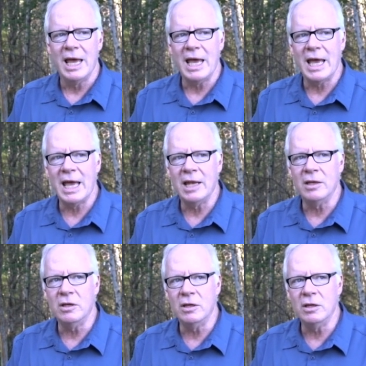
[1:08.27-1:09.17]

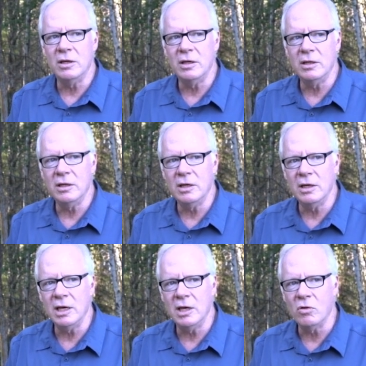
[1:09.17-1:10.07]
And
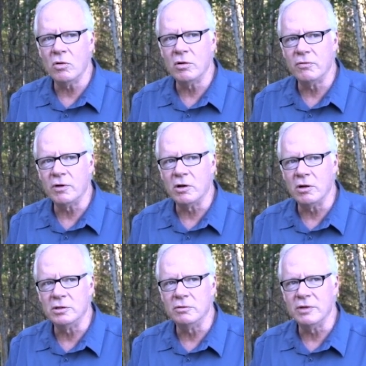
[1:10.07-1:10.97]
in order for
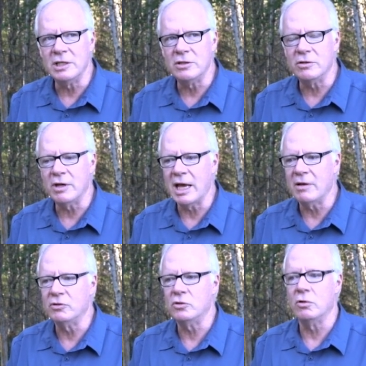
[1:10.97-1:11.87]
conservation to
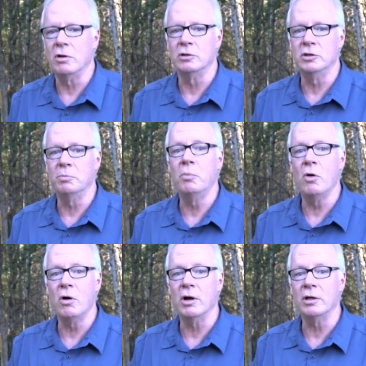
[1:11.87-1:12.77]
have strong
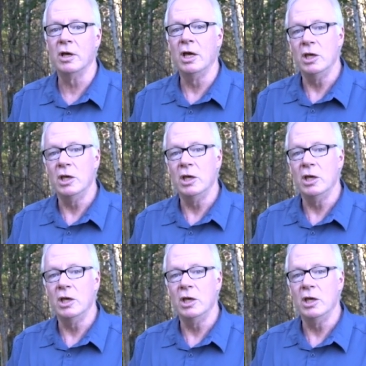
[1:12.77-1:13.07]
support,